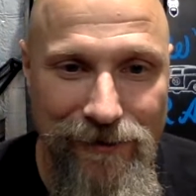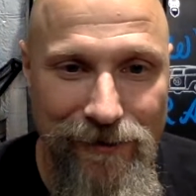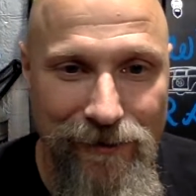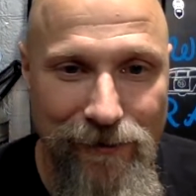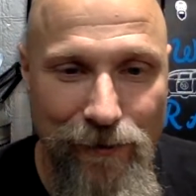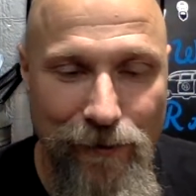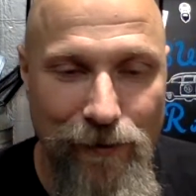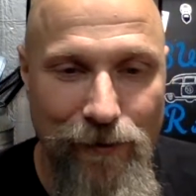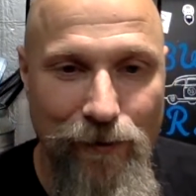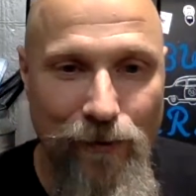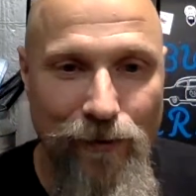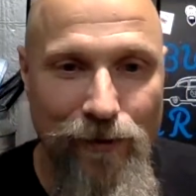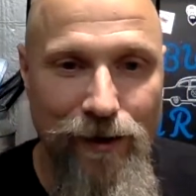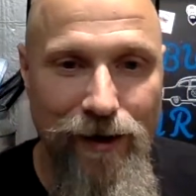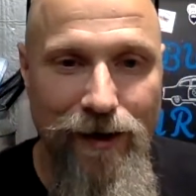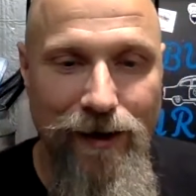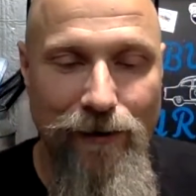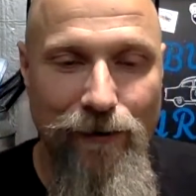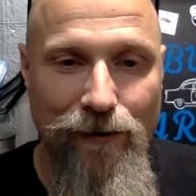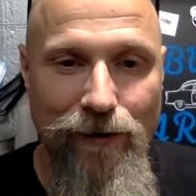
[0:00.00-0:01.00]

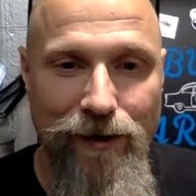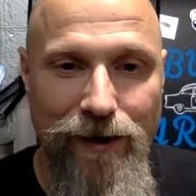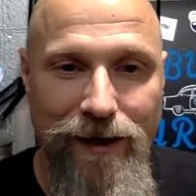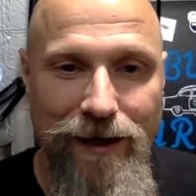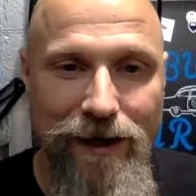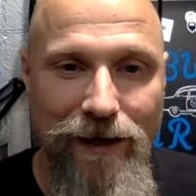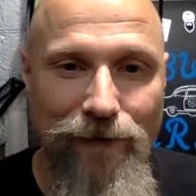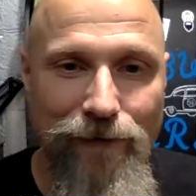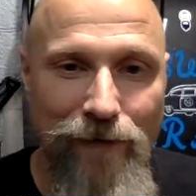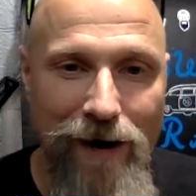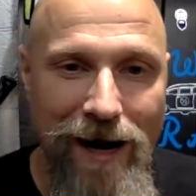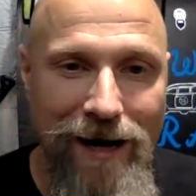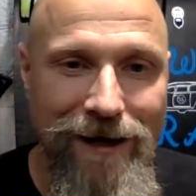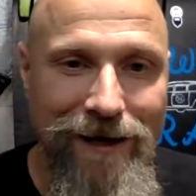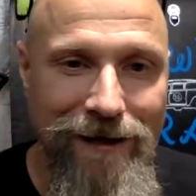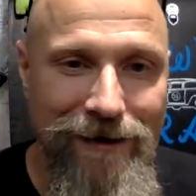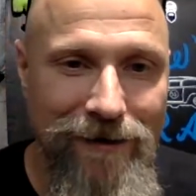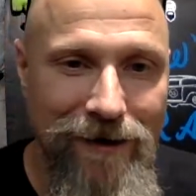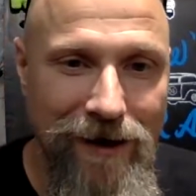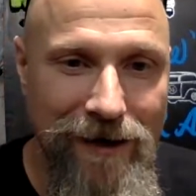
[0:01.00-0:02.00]
or to get
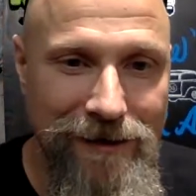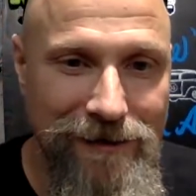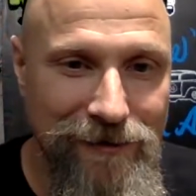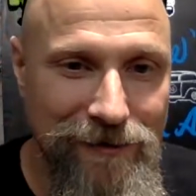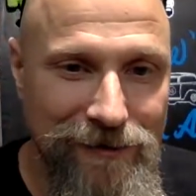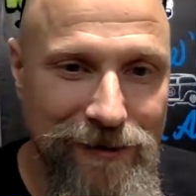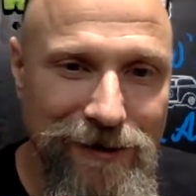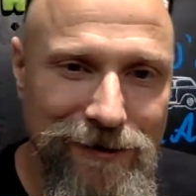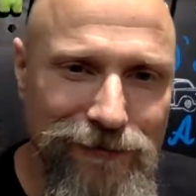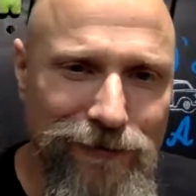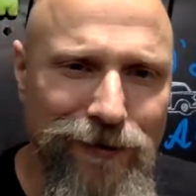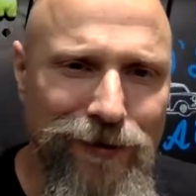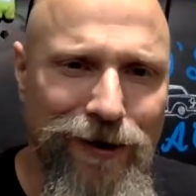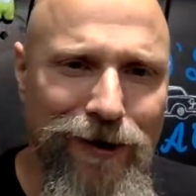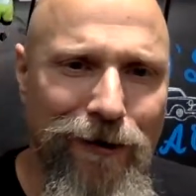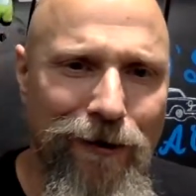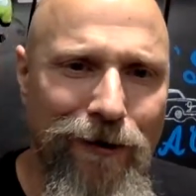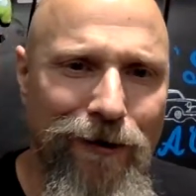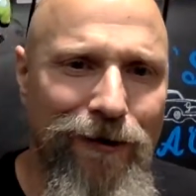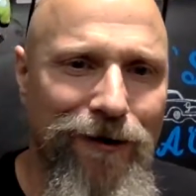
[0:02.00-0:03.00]
recognized, because it's really
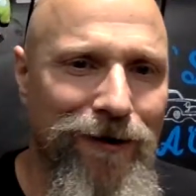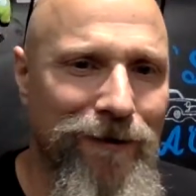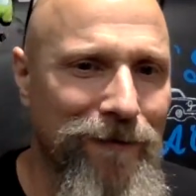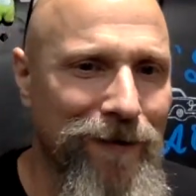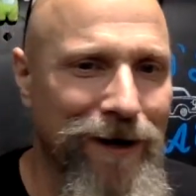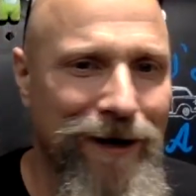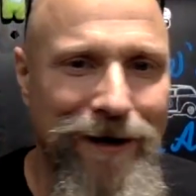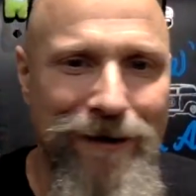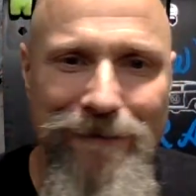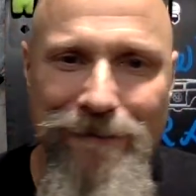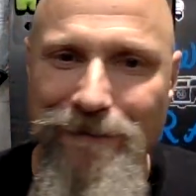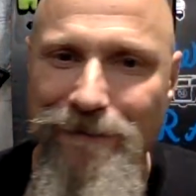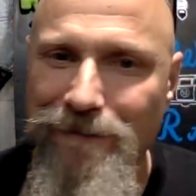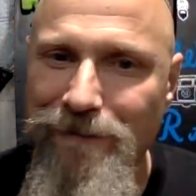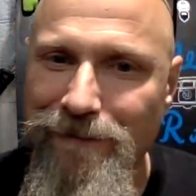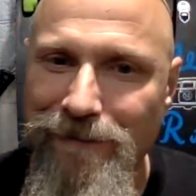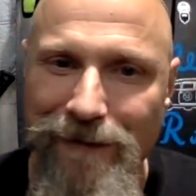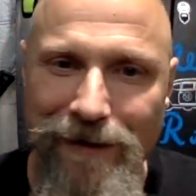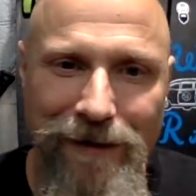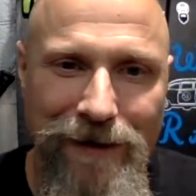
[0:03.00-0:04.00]
hard, man.
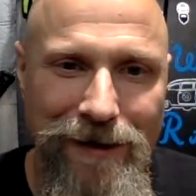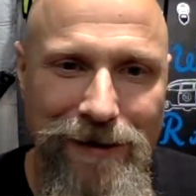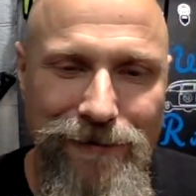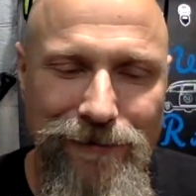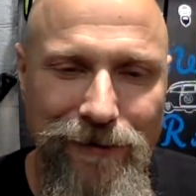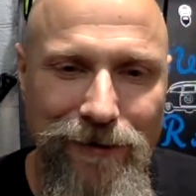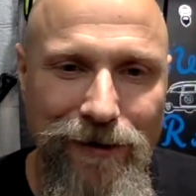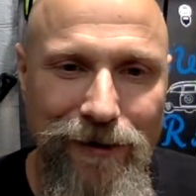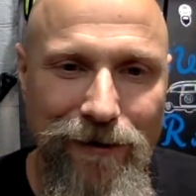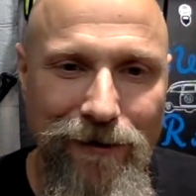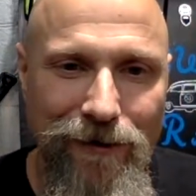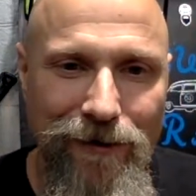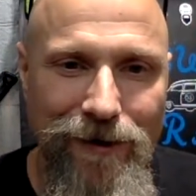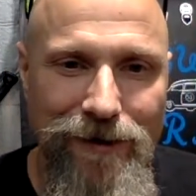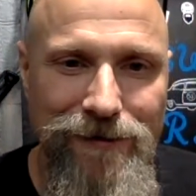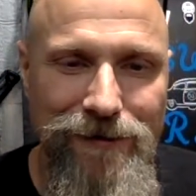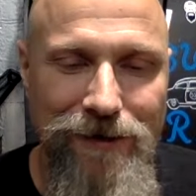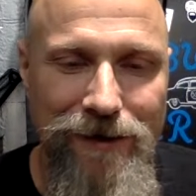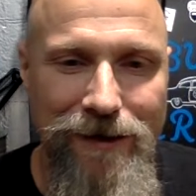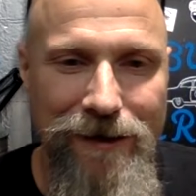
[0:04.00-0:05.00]
It's really hard.
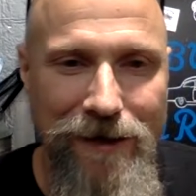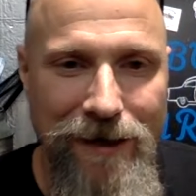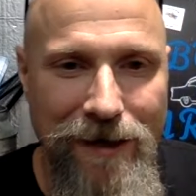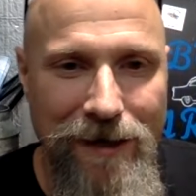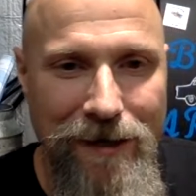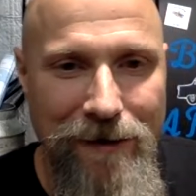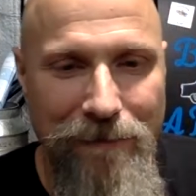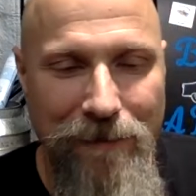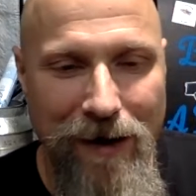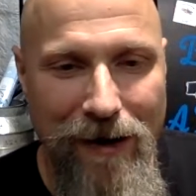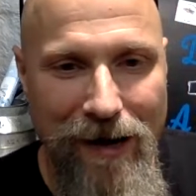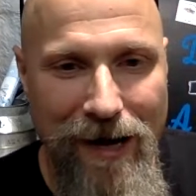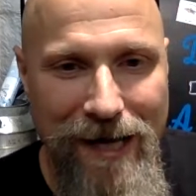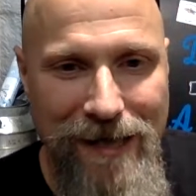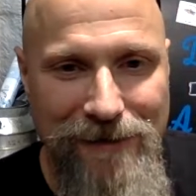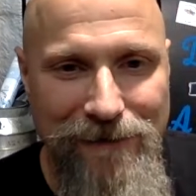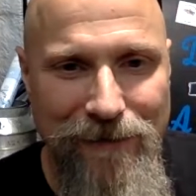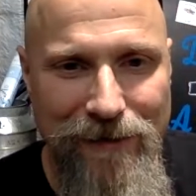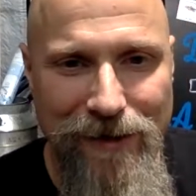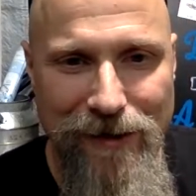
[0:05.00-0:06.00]
It's like my
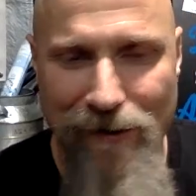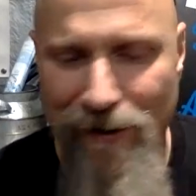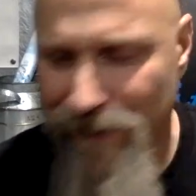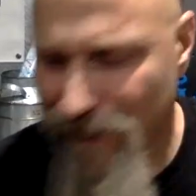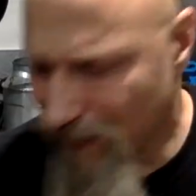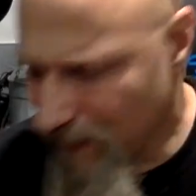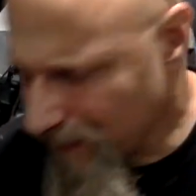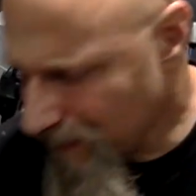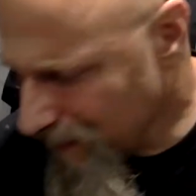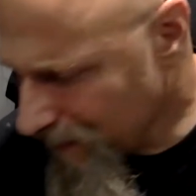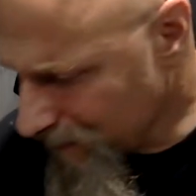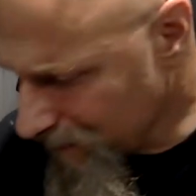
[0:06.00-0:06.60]
last video. I think